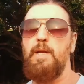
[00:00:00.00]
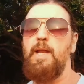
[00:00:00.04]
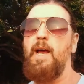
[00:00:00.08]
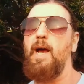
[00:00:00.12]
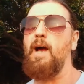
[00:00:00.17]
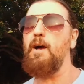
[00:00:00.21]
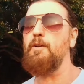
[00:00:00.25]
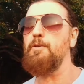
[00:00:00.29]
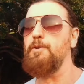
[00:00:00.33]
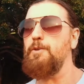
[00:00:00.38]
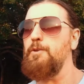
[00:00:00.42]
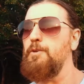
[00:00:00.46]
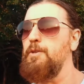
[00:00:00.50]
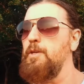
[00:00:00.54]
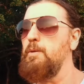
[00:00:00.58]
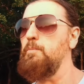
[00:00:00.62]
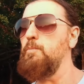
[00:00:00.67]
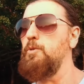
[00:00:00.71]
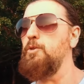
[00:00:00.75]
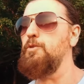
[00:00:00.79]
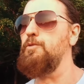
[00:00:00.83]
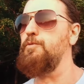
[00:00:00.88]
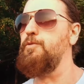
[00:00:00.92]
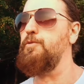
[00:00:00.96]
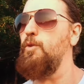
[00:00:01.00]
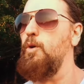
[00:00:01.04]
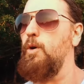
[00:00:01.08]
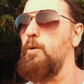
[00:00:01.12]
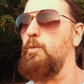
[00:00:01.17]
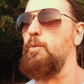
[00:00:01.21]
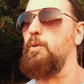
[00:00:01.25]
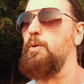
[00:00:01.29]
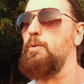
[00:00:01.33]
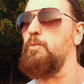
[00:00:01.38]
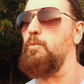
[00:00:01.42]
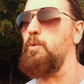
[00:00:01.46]
But how do you move
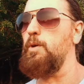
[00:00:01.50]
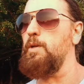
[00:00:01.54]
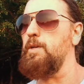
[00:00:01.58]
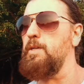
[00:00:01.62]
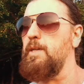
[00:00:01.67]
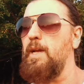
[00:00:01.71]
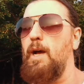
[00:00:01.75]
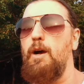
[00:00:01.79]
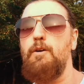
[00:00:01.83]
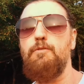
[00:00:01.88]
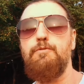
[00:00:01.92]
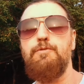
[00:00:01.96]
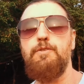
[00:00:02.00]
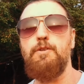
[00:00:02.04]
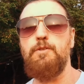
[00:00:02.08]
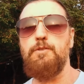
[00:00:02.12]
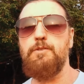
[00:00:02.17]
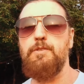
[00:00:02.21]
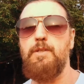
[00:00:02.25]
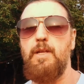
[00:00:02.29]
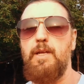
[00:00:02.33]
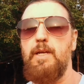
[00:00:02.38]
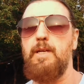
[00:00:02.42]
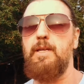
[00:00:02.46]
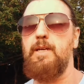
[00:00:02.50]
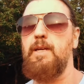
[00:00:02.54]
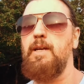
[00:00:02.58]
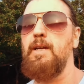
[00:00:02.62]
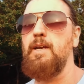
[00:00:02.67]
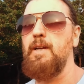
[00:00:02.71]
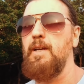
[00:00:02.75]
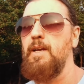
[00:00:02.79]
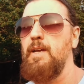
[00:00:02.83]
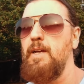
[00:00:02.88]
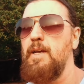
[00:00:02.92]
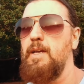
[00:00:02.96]
forward when doubt feels like
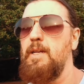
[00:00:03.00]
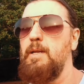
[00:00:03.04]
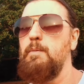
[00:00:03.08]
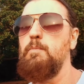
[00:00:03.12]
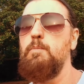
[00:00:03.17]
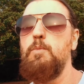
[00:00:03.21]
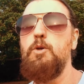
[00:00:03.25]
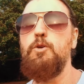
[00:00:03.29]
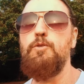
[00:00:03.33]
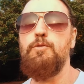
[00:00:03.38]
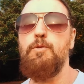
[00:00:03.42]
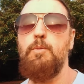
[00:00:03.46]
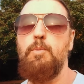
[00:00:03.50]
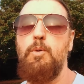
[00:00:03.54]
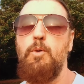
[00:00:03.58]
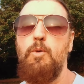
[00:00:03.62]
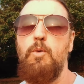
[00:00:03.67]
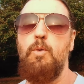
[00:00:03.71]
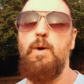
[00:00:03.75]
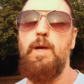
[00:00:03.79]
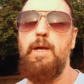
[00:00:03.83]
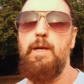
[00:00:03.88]
an immovable